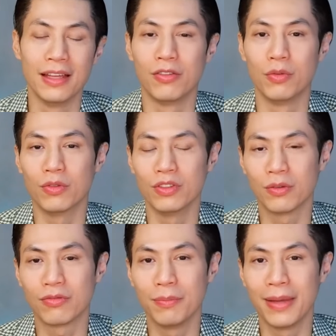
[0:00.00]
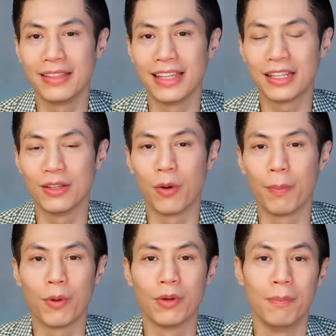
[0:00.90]
is crucial for maintaining
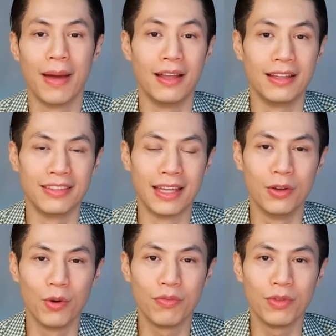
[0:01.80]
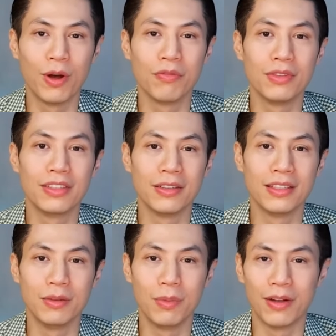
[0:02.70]
hormonal balance and overall
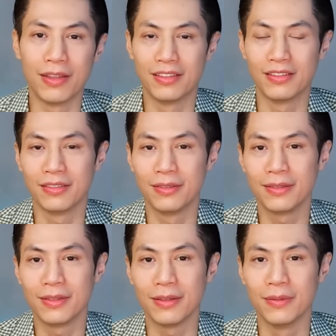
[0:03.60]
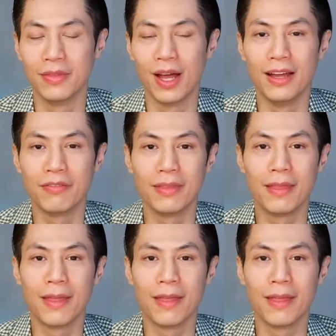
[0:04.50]
fertility wellness. 5.